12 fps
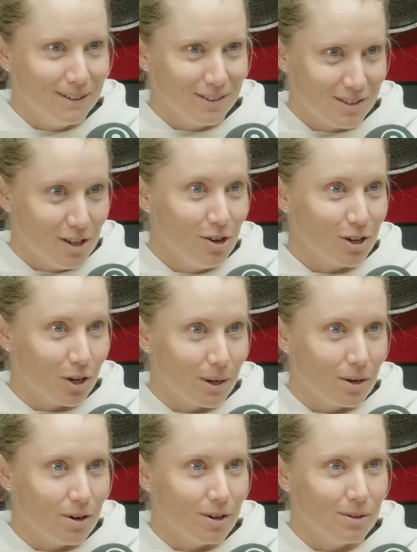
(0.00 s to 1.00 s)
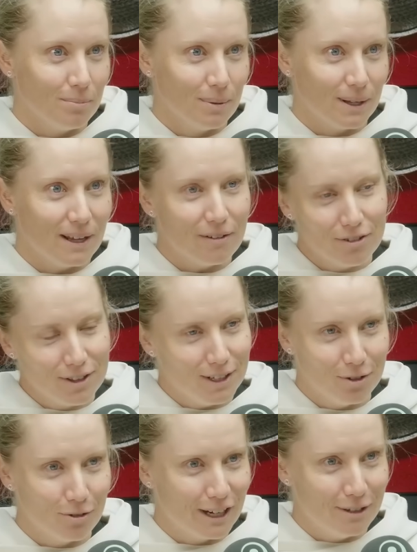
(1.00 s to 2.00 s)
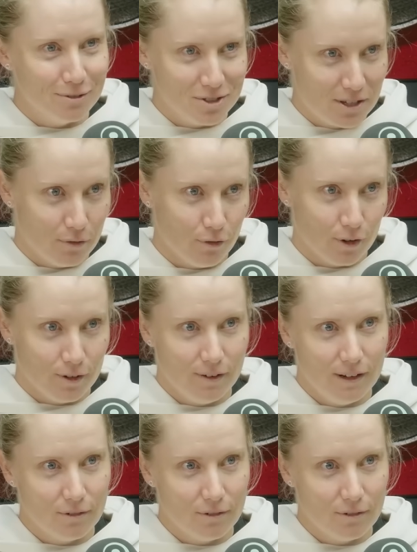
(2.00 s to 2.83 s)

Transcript: There's a lot going on, but everything you read was different.